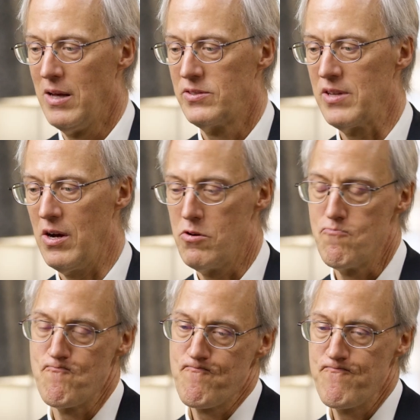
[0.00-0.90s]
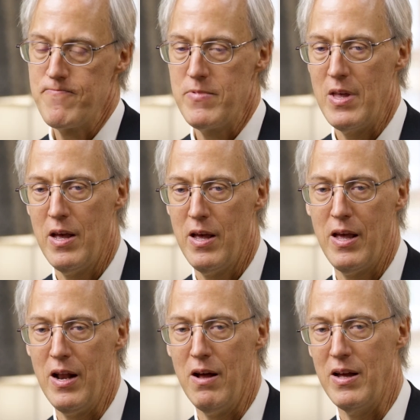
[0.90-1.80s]
So,
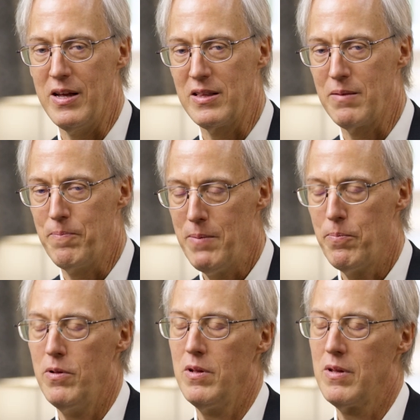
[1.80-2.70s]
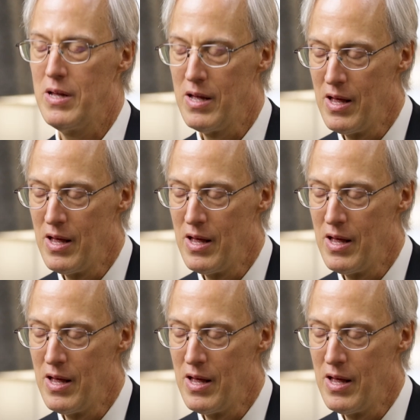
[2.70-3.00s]
you know, people